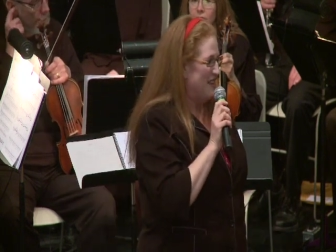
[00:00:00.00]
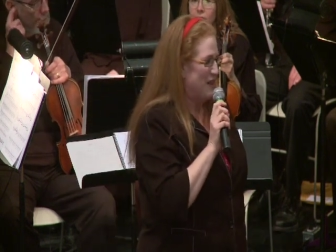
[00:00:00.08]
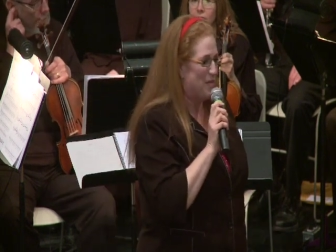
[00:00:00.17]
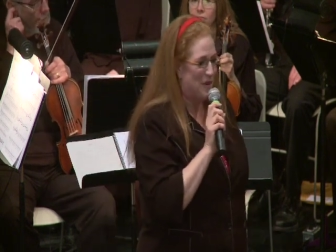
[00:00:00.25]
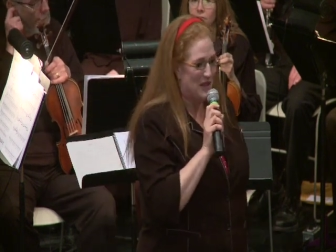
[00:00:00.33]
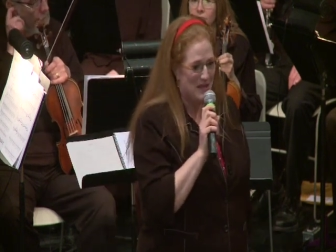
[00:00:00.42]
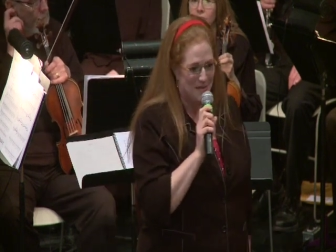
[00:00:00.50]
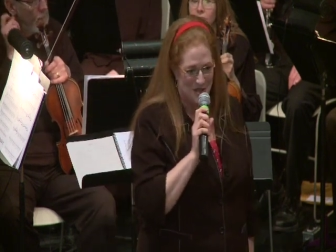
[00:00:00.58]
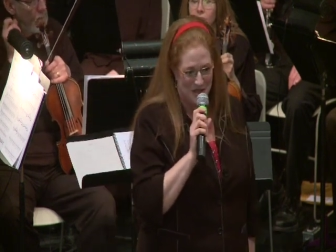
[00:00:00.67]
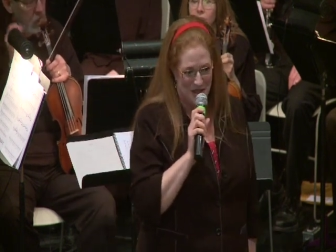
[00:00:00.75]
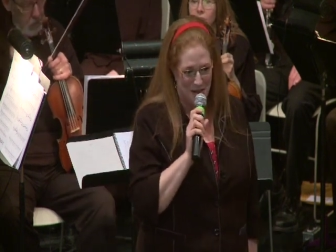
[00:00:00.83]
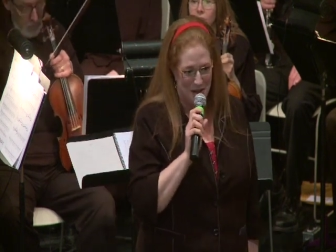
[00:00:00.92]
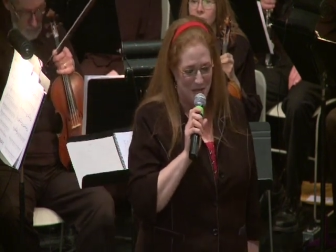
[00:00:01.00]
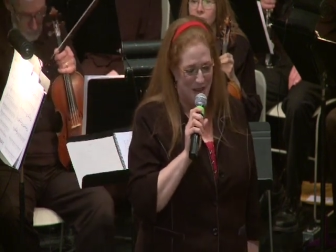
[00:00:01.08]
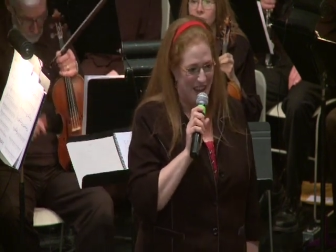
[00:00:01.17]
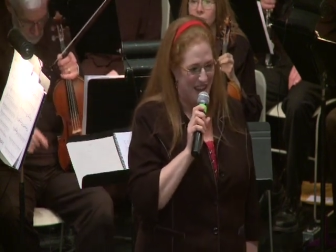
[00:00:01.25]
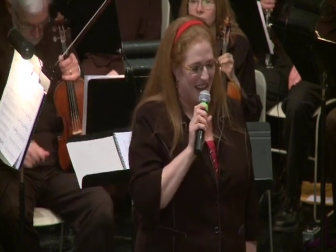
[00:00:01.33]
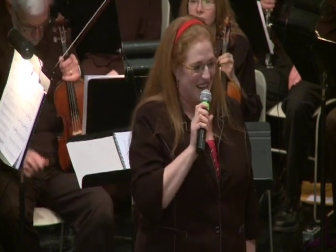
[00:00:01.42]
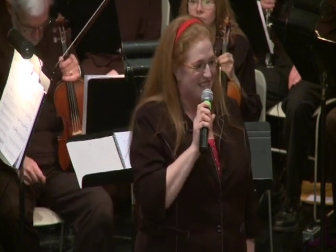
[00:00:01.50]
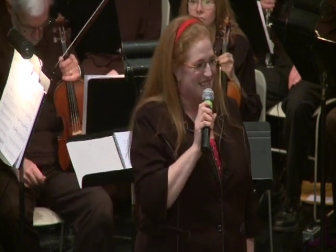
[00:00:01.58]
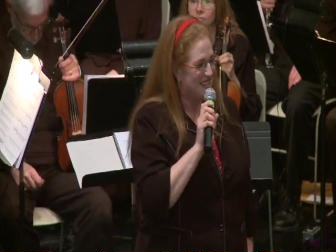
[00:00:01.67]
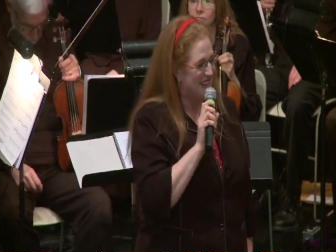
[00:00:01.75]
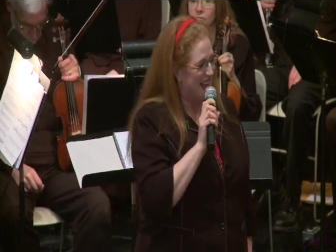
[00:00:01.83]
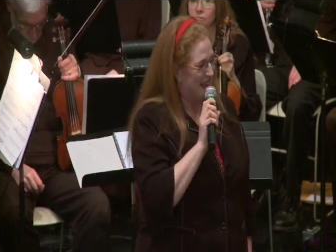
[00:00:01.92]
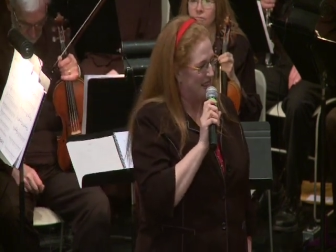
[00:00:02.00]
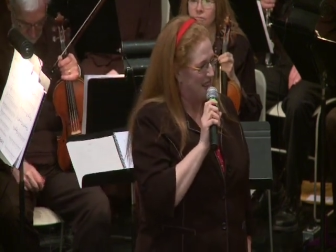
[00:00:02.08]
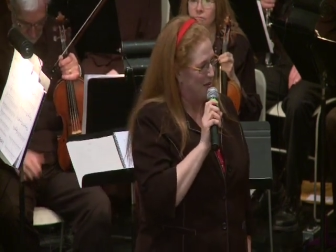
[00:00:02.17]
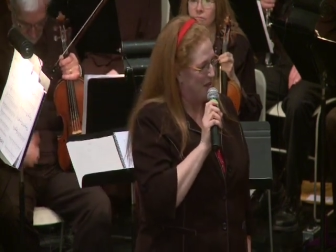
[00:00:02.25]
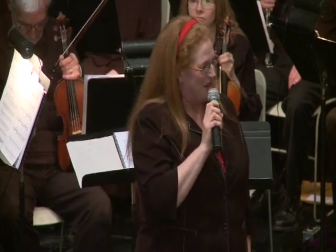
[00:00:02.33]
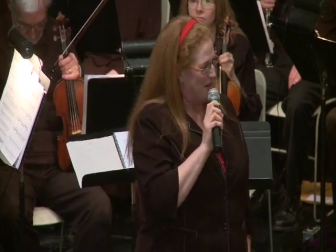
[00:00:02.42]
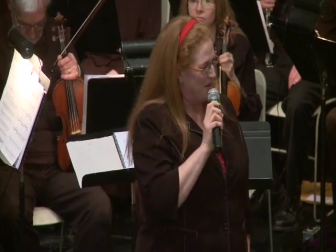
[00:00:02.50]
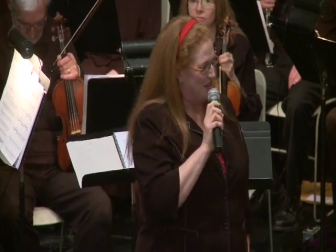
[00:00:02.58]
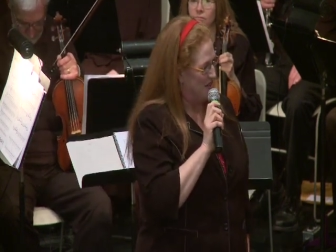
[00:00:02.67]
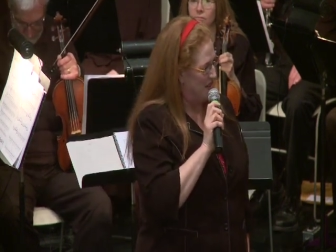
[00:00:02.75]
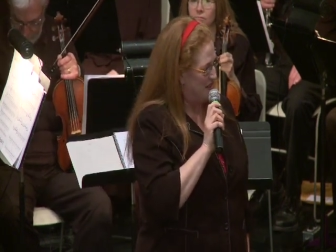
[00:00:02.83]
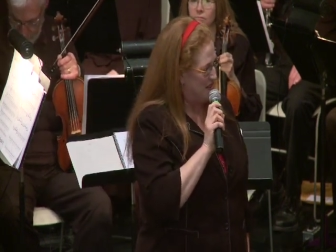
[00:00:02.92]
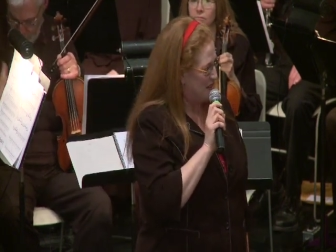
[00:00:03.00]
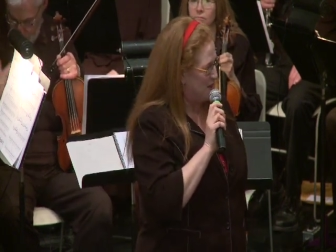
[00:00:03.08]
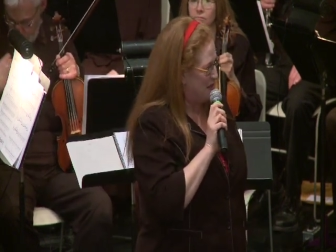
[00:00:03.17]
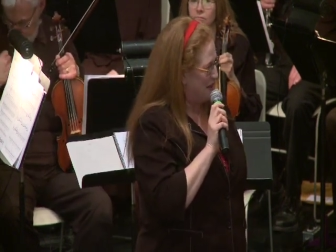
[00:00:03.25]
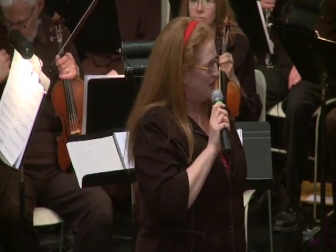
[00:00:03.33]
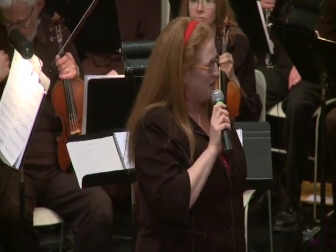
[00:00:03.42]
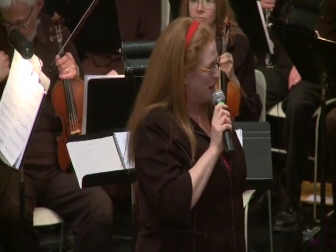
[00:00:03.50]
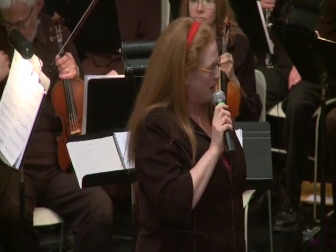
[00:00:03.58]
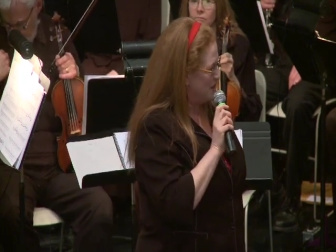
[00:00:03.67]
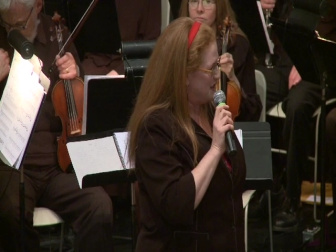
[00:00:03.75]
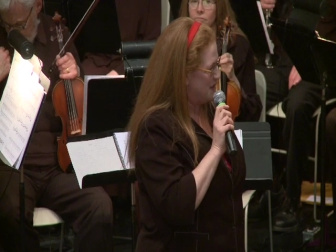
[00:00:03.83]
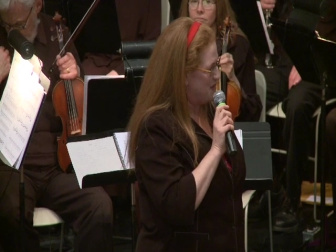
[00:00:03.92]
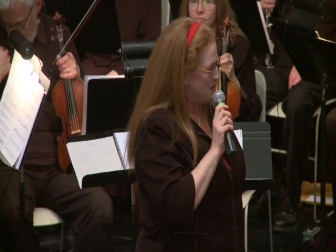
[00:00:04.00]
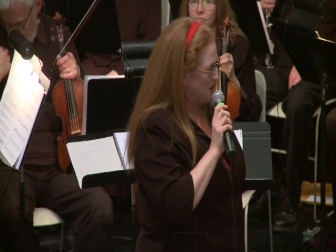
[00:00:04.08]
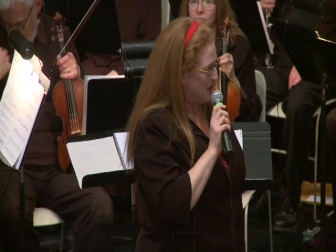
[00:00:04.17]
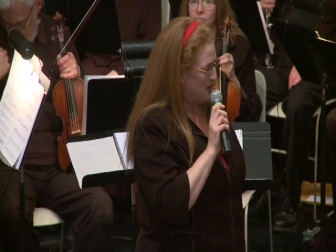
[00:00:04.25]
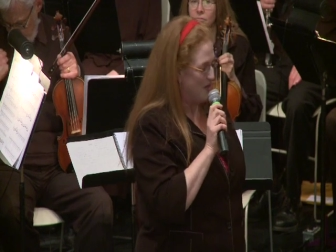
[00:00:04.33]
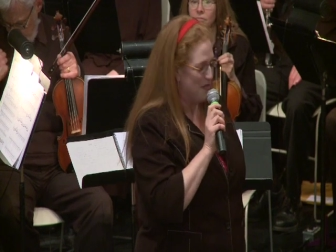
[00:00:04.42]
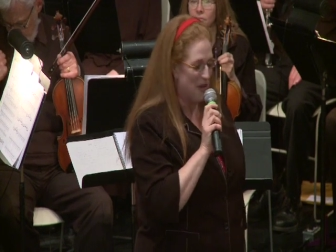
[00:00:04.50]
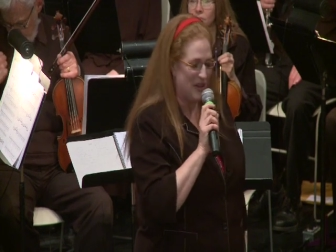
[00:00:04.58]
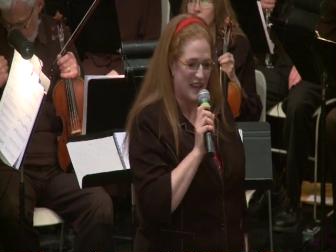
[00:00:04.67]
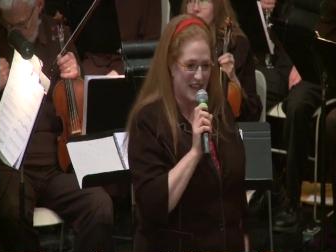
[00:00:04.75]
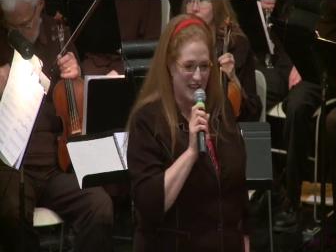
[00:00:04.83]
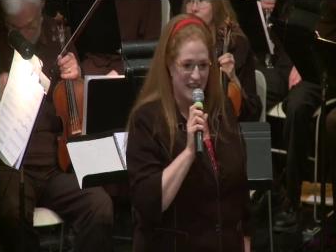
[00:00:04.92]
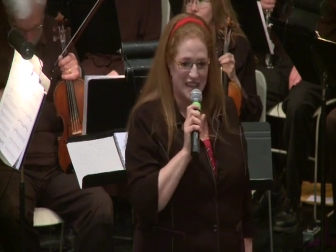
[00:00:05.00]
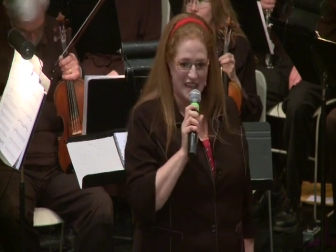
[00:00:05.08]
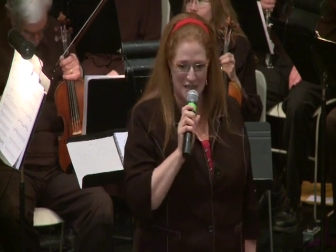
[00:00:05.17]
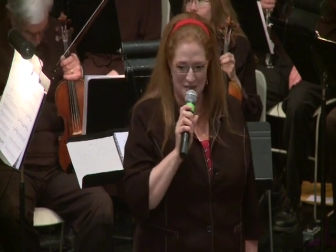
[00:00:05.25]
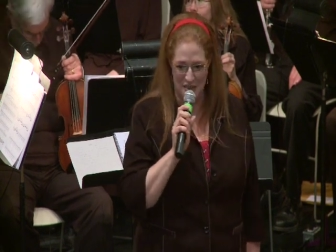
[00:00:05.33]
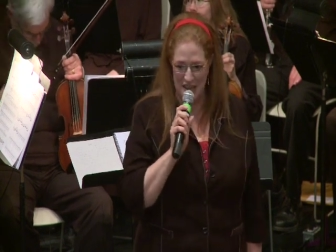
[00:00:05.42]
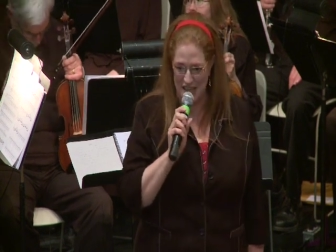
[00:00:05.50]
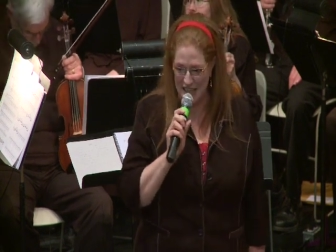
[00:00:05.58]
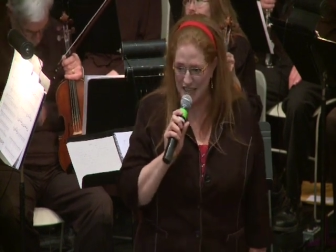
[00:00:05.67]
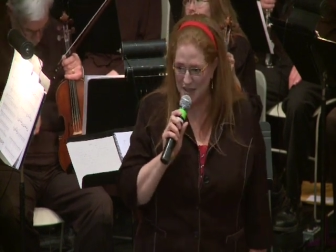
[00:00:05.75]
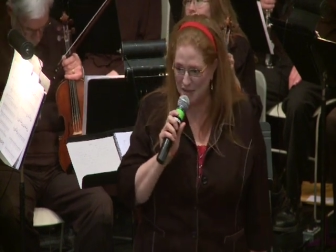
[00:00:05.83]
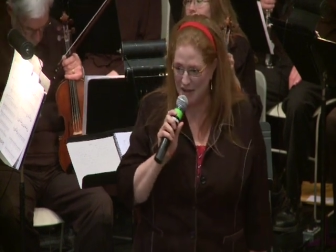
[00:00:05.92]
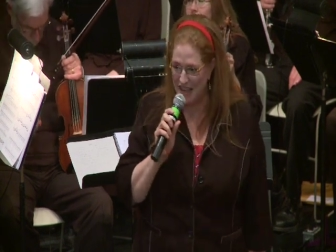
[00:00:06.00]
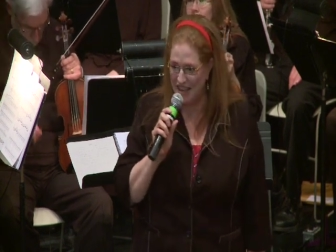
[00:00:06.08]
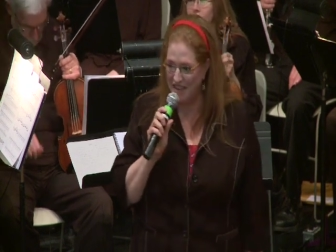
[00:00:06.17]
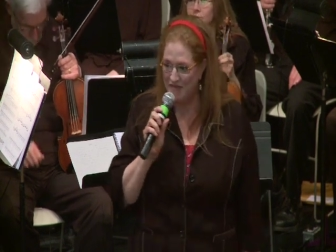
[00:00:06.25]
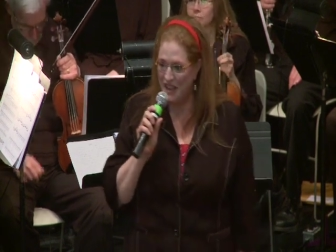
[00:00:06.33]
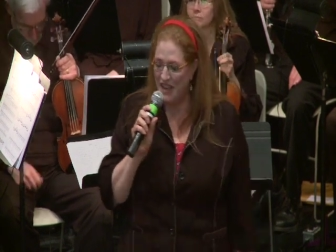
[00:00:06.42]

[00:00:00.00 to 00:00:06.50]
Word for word: the principal John McMahon at, at Glenmore Elementary, they've just been incredibly supportive about getting the kids where they need to be.